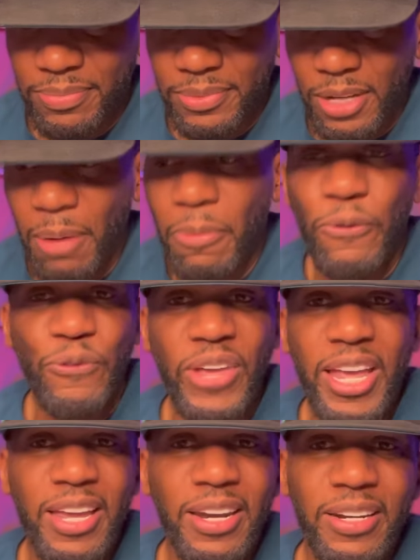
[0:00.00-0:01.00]
I'm a
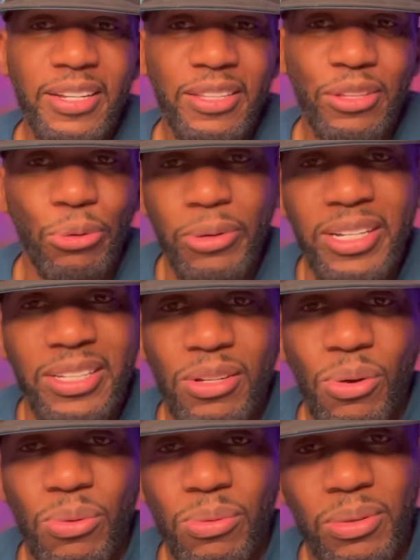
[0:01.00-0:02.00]
fan of the three,
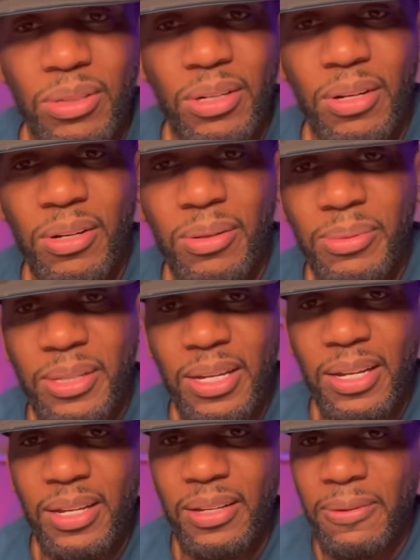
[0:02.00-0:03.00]
so you know what I'm
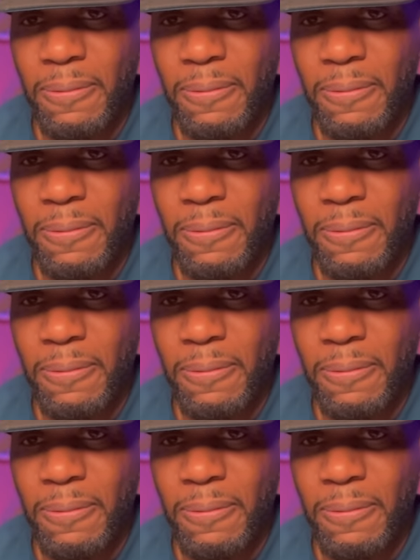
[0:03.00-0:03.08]
saying.